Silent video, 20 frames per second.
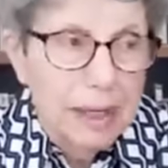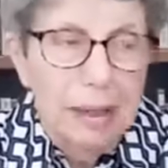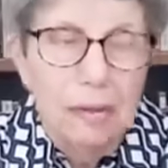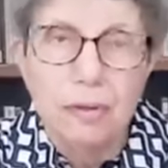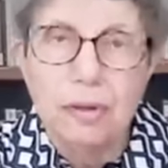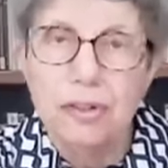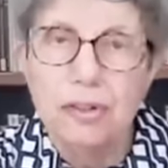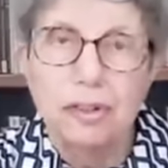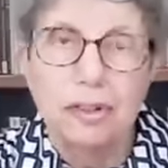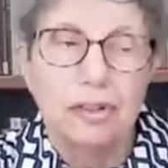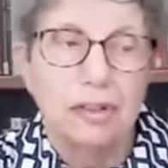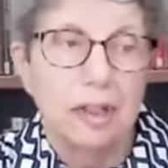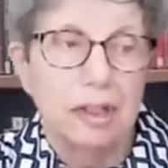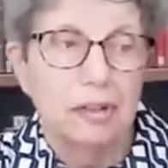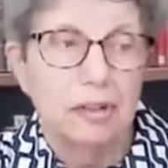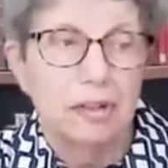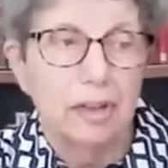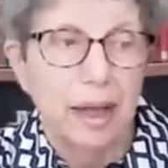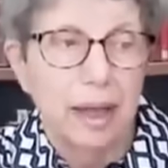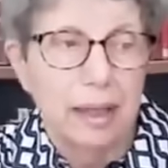Now, this is
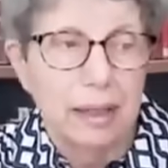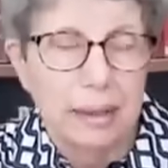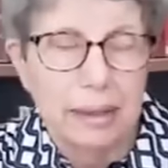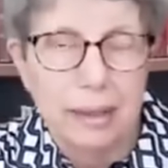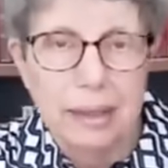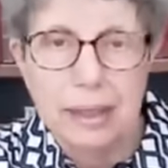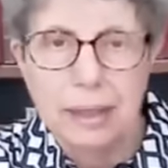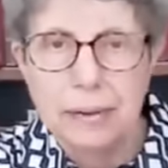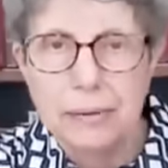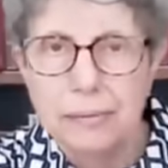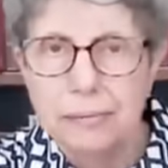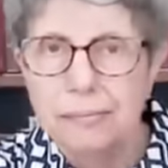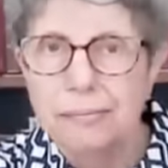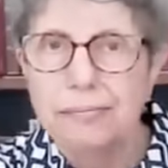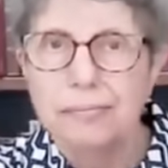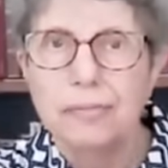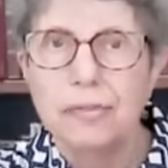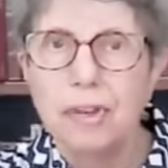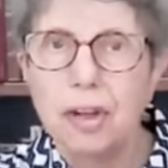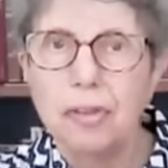entirely
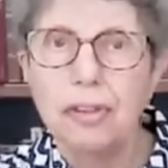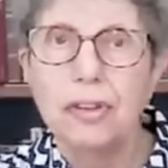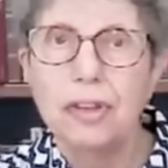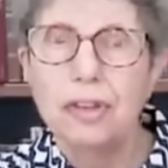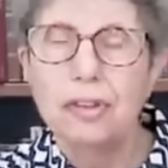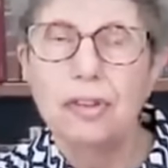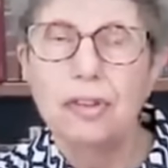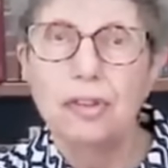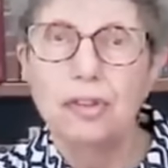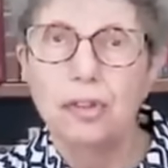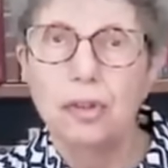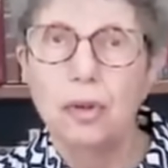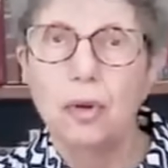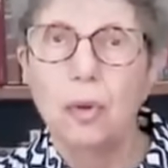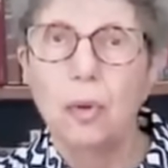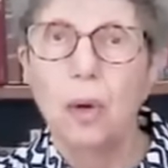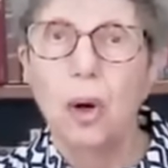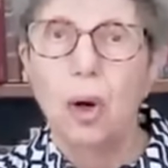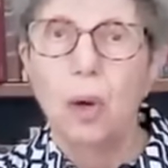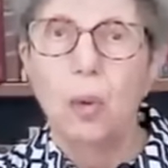nothing to
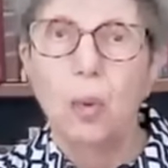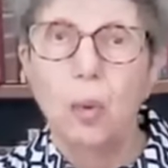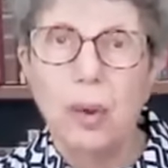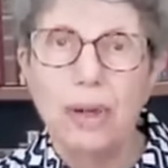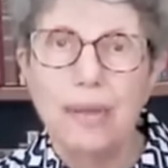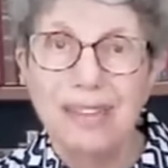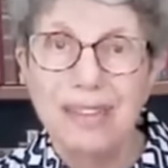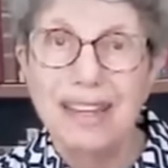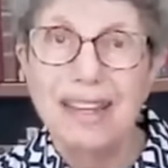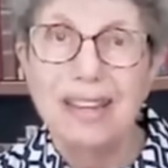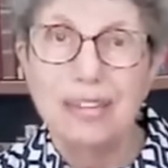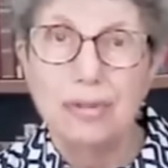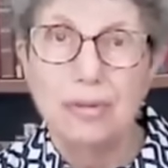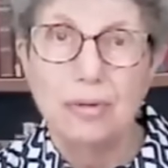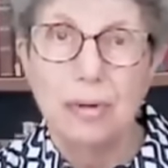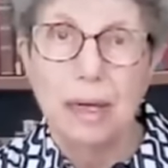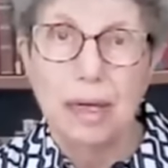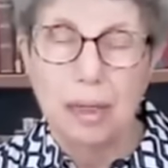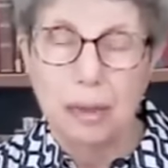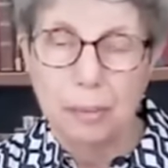do with
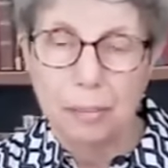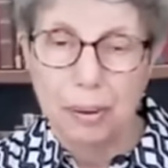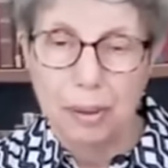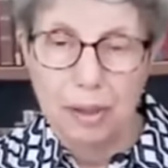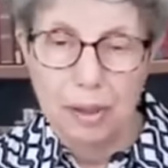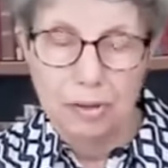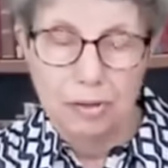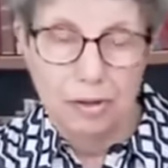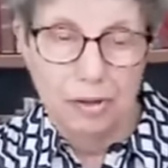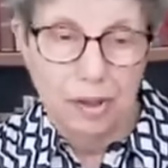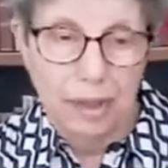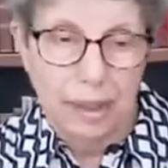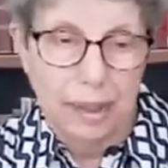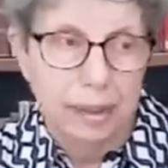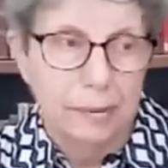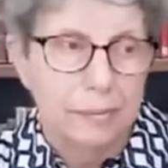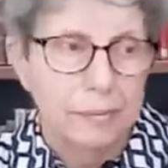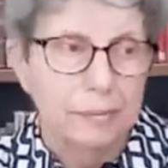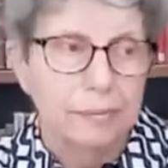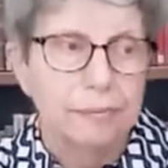Israel per
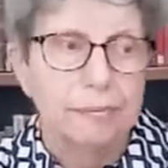se.